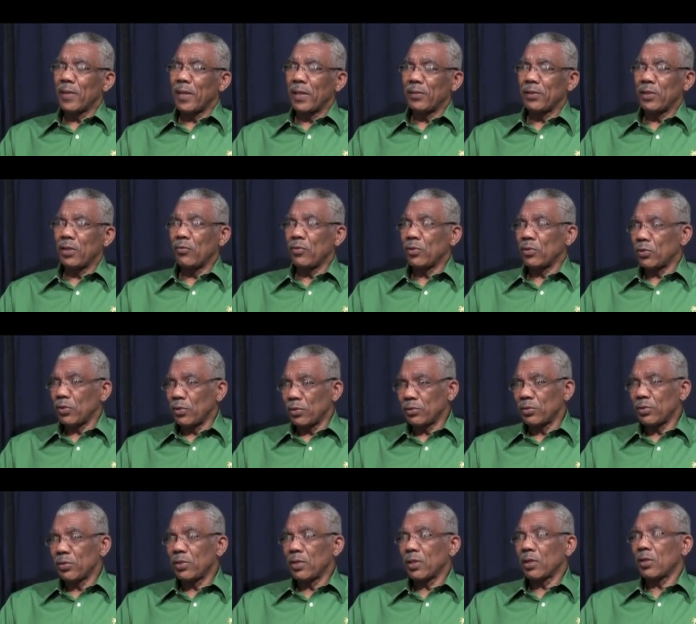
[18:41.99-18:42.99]
and they
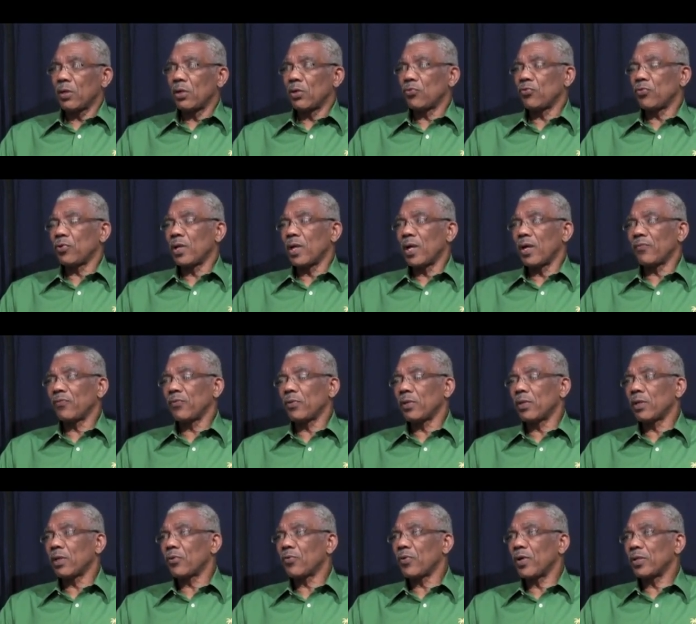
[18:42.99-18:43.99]
returned to their country after
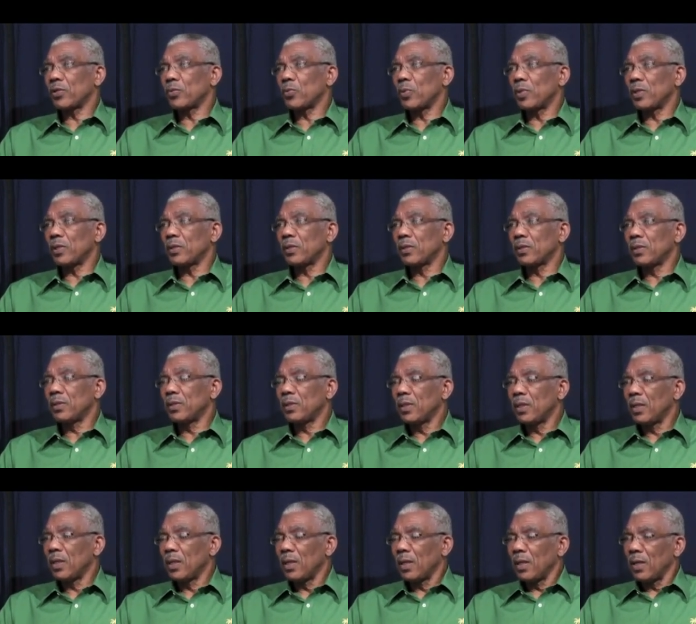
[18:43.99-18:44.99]
they graduated.
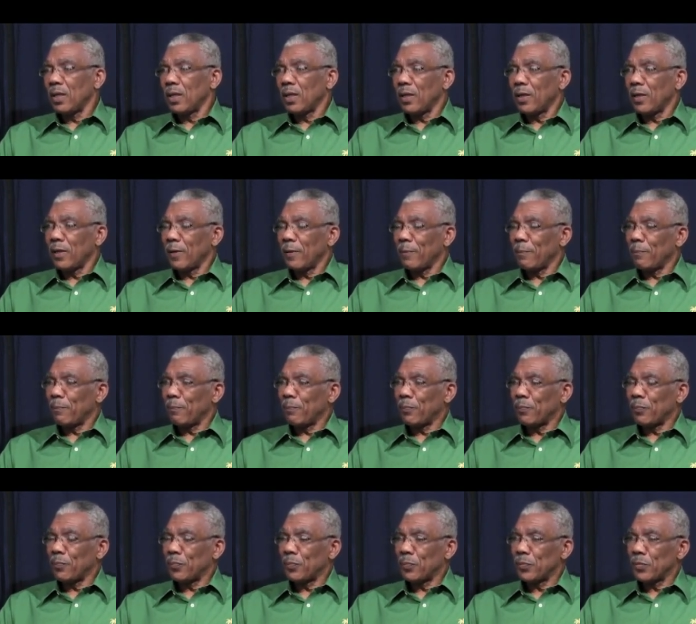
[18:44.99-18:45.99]

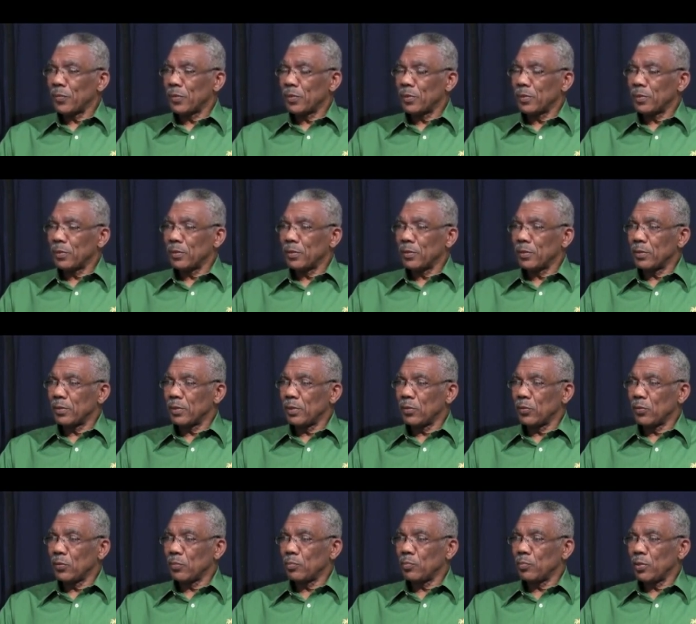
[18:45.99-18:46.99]
Um, you
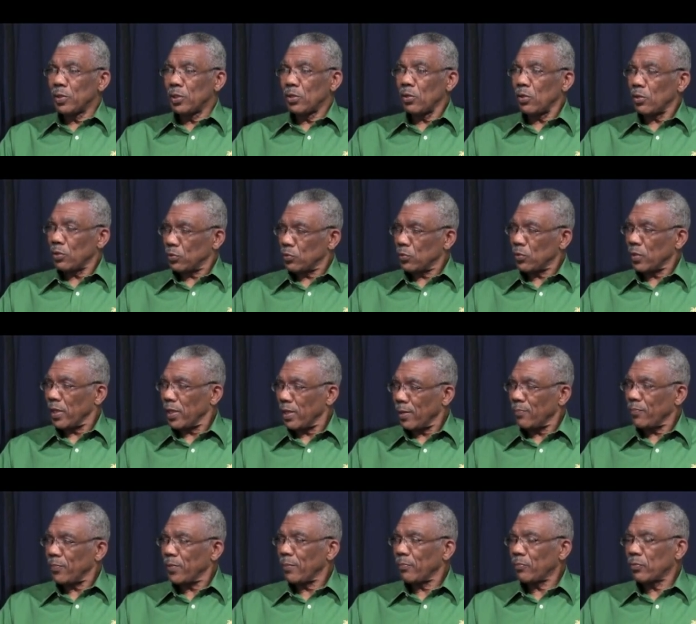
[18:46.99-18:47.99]
know, in order to
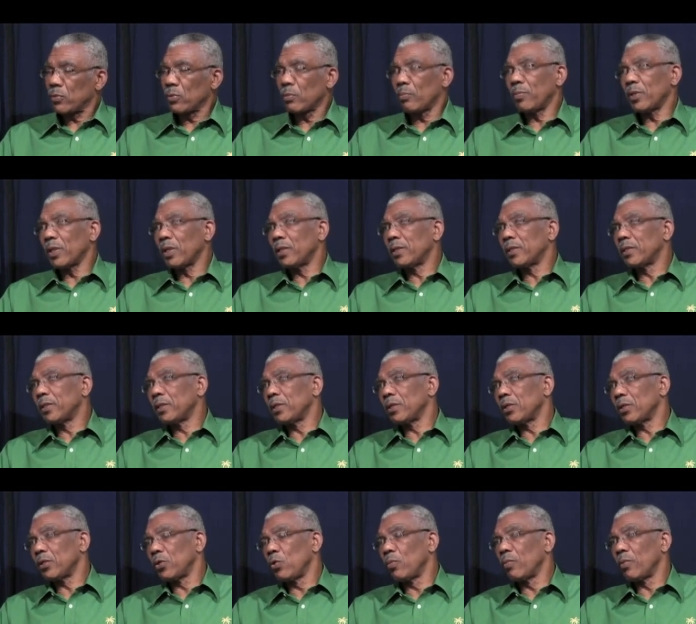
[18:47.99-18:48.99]
help them to build
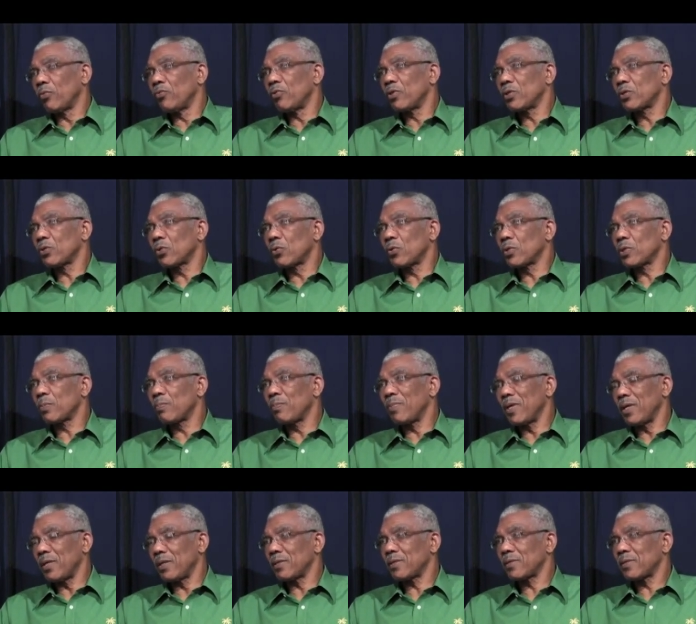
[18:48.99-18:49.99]
a human resource
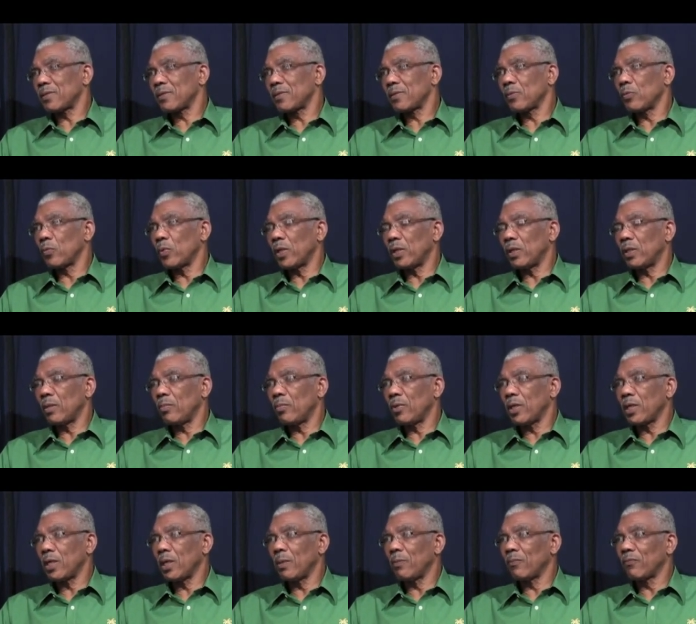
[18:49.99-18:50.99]
base when they
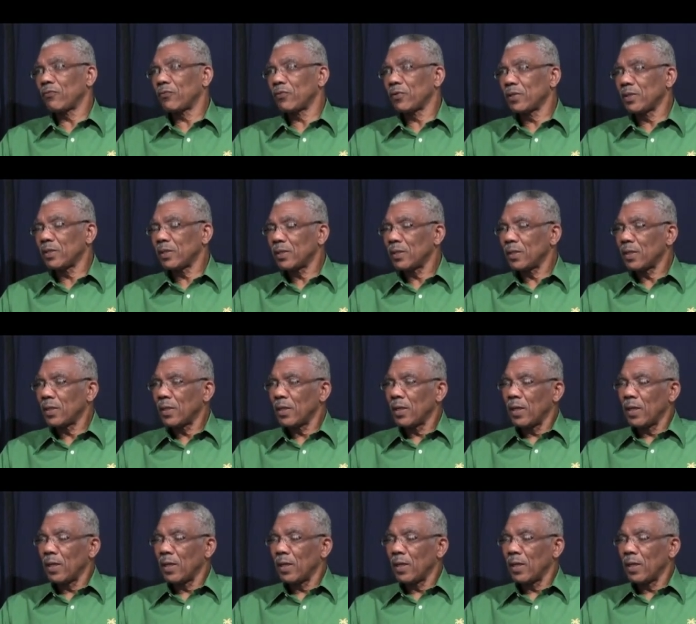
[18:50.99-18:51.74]
became free